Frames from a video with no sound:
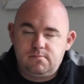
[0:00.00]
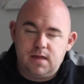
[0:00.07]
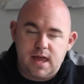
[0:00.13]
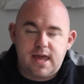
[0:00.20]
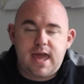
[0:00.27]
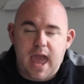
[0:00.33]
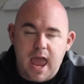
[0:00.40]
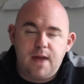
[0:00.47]

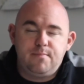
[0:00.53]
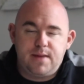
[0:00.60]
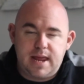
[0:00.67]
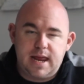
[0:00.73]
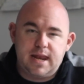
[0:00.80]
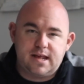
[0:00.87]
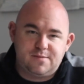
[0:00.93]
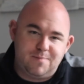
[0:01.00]
it can
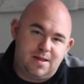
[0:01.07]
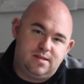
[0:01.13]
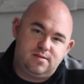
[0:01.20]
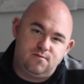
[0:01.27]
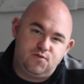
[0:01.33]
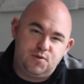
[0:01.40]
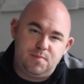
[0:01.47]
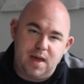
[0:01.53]
be
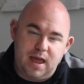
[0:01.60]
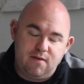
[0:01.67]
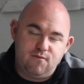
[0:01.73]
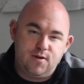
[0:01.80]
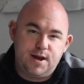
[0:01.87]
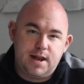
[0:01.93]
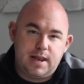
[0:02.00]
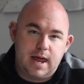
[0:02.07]
inexpensive to pay
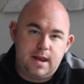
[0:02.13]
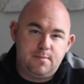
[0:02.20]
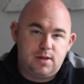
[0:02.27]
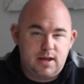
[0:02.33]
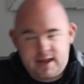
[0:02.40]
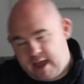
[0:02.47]
for an alignable